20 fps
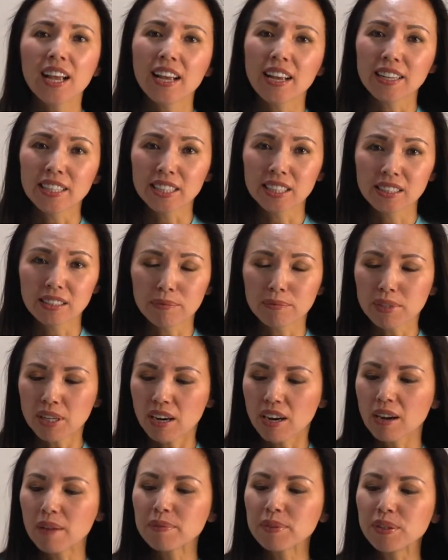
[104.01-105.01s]
and
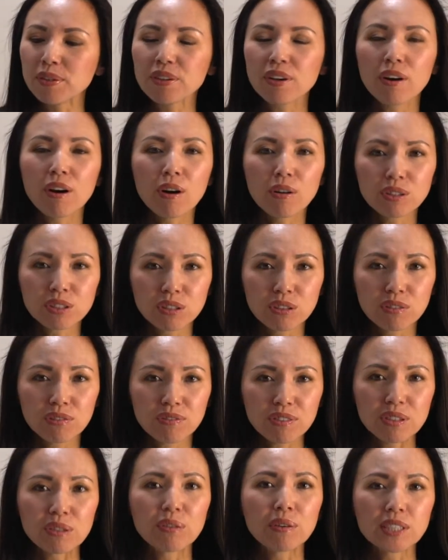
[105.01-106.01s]
sometimes you can also
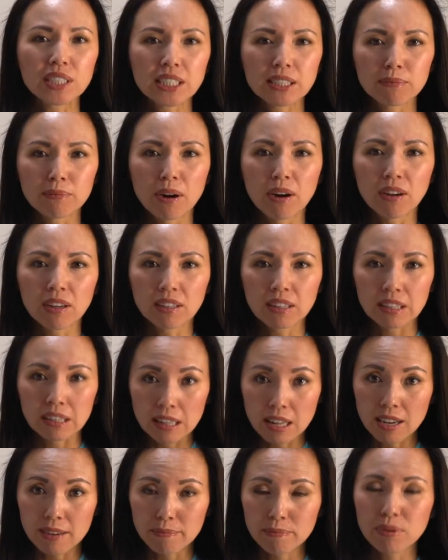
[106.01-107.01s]
feel a small
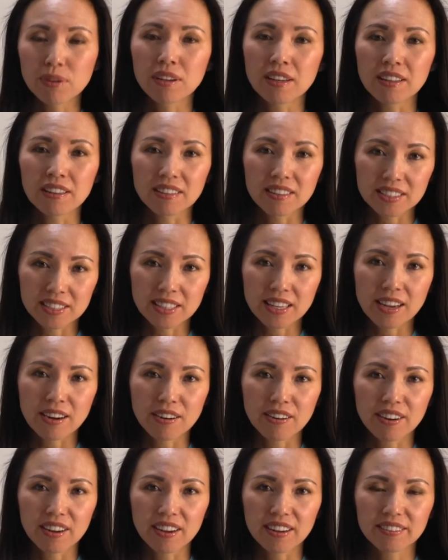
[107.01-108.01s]
lump in this
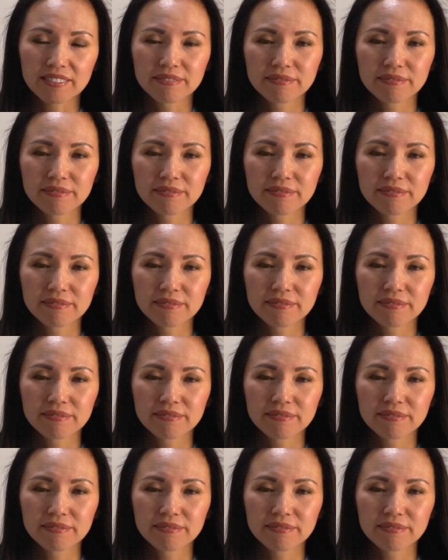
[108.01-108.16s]
area.